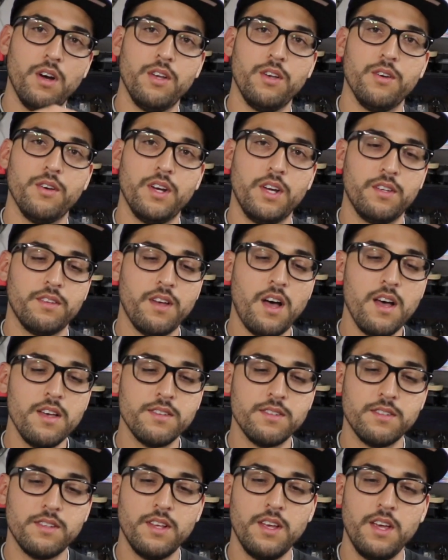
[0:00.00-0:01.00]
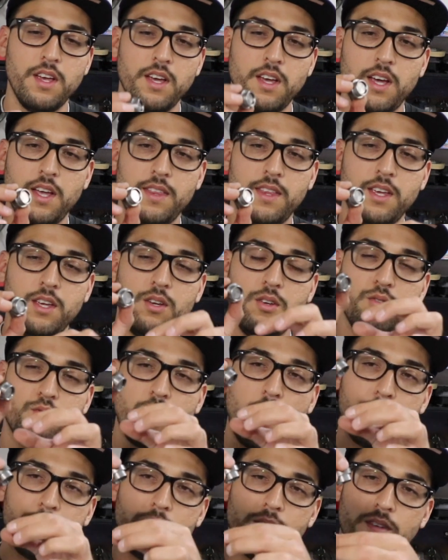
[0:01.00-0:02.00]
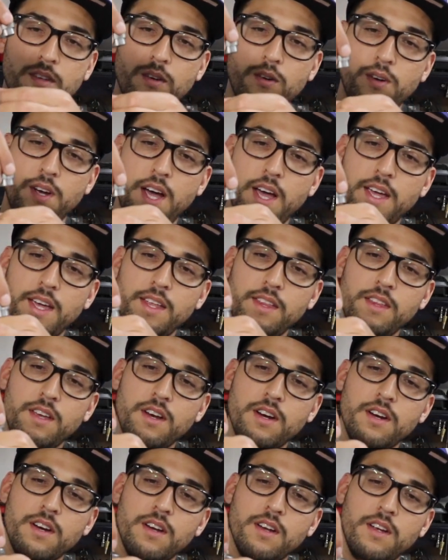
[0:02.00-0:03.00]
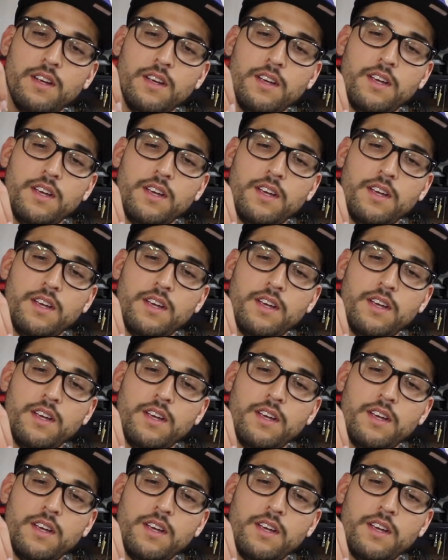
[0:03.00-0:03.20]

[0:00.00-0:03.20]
on your exhaust, and then you drop this little guy in there,